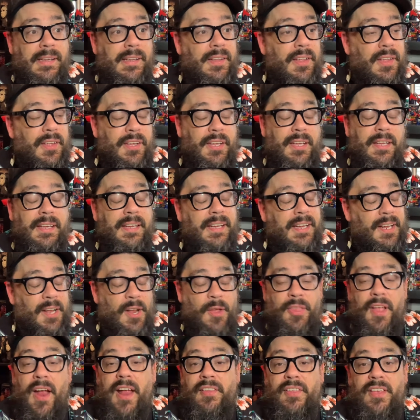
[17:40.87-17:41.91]

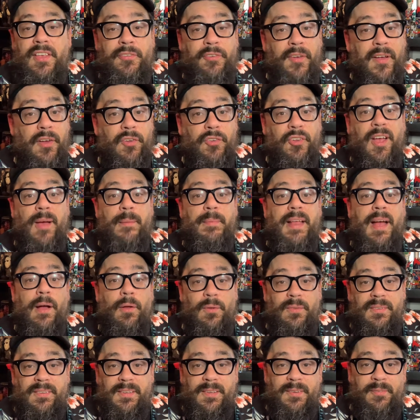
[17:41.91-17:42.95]
these figures are coming
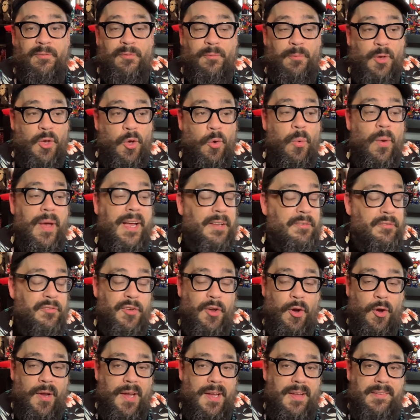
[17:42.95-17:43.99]
out quick and
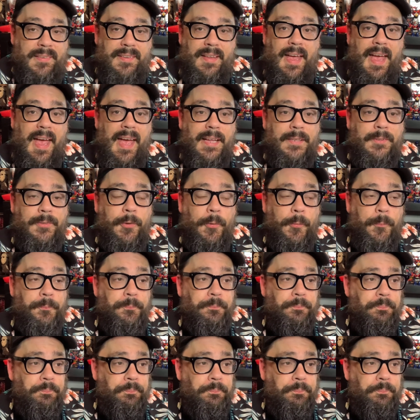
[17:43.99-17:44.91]
furious. And,